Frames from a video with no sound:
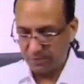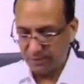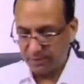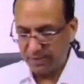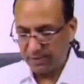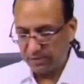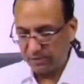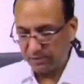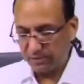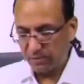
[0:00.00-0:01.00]

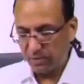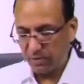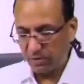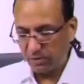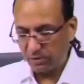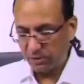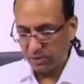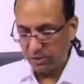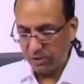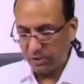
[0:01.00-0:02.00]
Yes, because
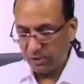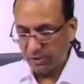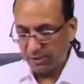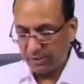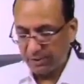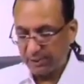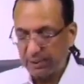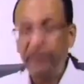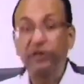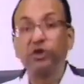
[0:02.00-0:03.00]
it
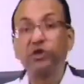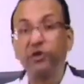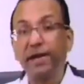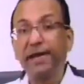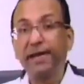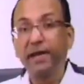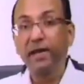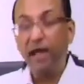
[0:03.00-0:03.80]
is running